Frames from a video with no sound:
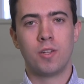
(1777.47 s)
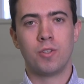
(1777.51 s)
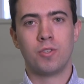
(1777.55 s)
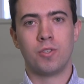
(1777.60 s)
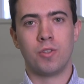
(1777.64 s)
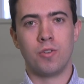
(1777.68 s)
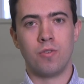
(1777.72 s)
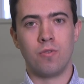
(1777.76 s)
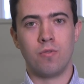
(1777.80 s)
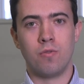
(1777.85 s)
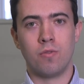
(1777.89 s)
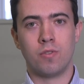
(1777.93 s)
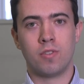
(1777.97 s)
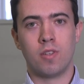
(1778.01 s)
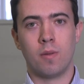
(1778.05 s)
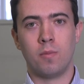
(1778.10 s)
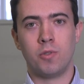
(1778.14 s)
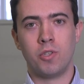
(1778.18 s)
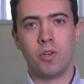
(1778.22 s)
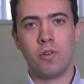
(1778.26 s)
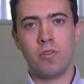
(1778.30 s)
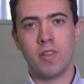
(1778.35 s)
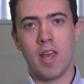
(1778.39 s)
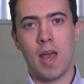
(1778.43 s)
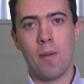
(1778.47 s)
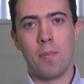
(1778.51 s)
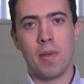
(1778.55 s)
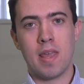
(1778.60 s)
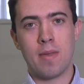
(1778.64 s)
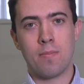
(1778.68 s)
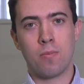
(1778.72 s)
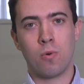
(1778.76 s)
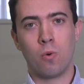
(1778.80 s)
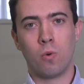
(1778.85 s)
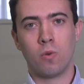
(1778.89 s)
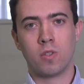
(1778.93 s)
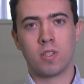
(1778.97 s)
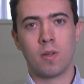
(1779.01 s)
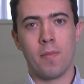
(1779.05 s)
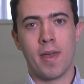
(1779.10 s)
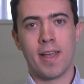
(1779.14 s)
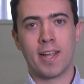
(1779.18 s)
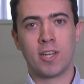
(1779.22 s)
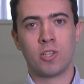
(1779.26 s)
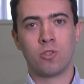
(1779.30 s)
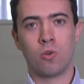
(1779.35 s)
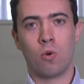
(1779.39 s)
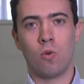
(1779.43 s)
to subdue their people, to
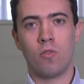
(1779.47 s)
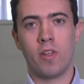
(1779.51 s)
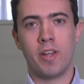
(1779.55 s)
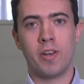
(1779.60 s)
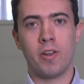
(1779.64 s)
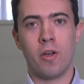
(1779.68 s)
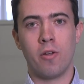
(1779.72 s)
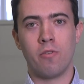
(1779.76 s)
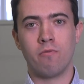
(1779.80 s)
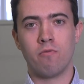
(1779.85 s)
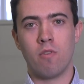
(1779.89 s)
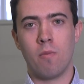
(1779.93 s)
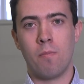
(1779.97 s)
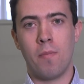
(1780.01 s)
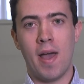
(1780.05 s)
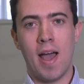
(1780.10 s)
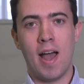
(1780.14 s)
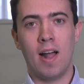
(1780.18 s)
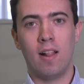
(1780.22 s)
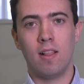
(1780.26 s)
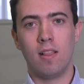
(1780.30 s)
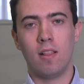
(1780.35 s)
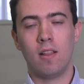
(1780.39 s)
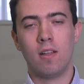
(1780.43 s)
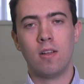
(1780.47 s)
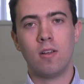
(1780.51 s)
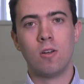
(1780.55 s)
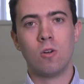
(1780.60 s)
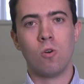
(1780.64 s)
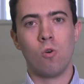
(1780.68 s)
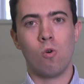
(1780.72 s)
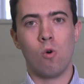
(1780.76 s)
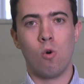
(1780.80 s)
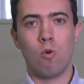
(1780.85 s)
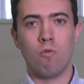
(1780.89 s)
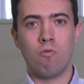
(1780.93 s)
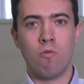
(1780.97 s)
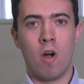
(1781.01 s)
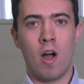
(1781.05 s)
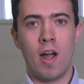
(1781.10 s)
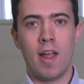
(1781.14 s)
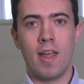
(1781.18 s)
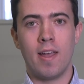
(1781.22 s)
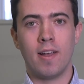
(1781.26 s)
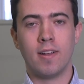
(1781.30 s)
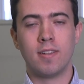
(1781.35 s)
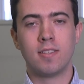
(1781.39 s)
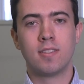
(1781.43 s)
make sure they don't rebel or
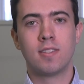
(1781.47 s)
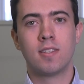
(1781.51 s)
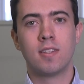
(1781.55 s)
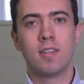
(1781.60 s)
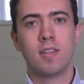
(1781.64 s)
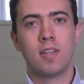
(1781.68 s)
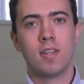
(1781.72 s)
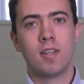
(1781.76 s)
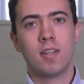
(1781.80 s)
riot.